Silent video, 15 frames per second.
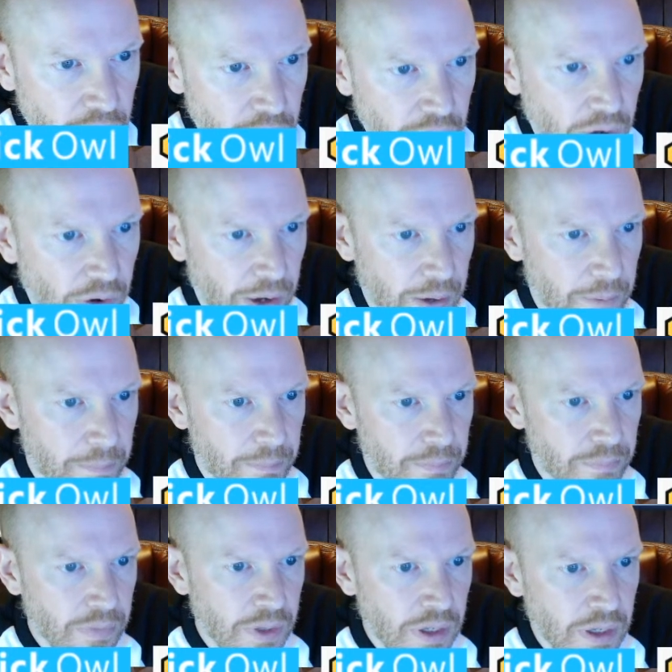Okay.
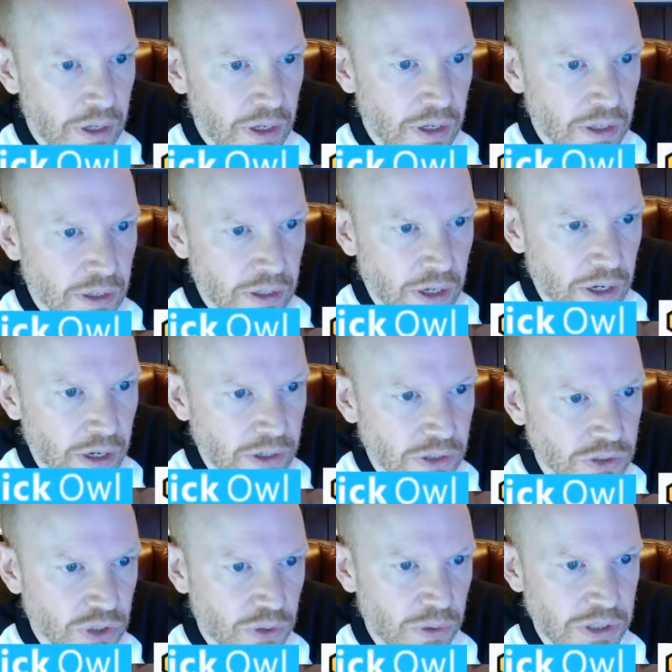Here's
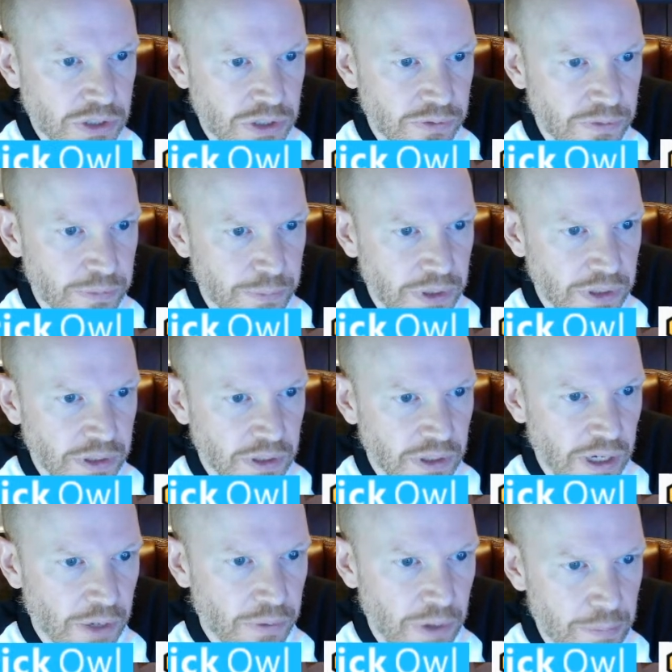a question from me
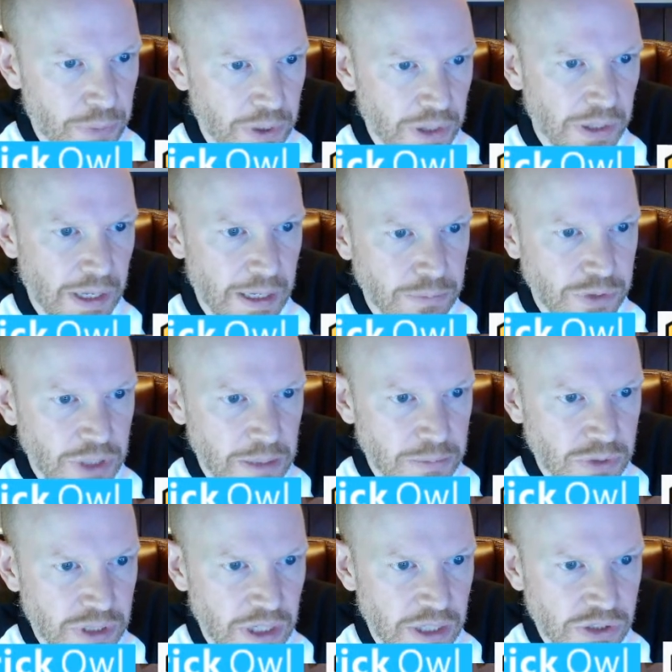at Great Brick Lab. James
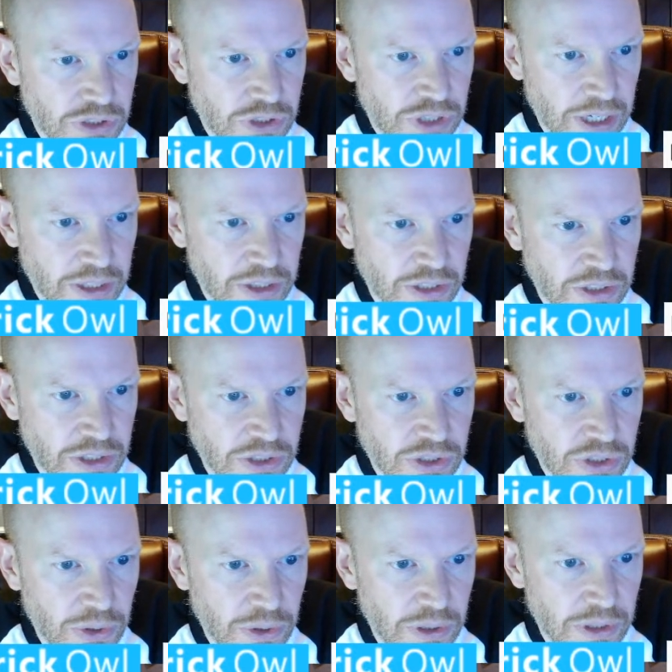says, check the
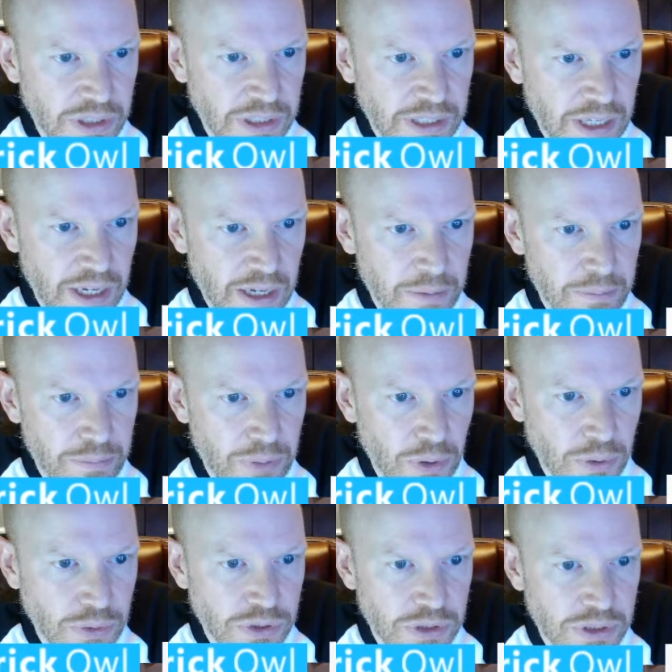Discord. He can't
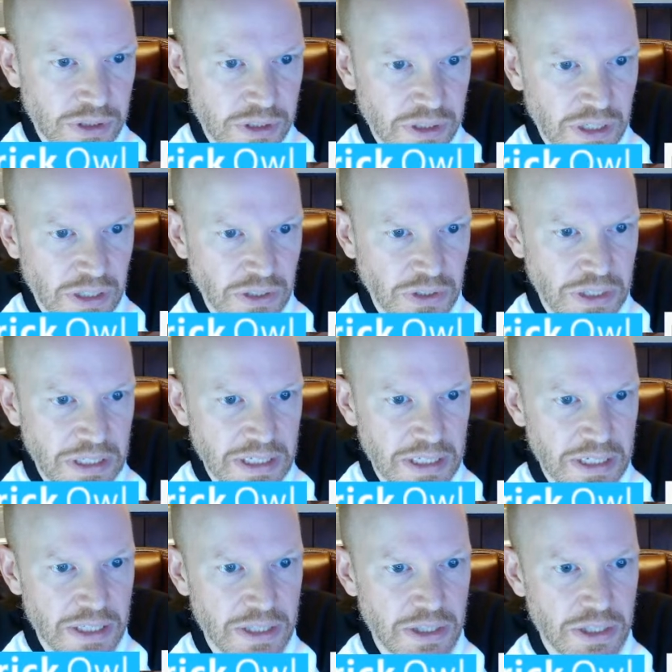post a link
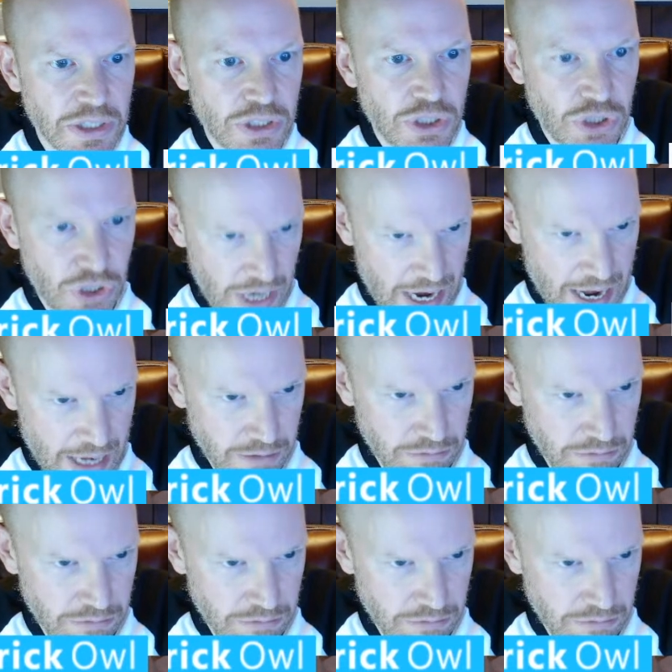in the chat.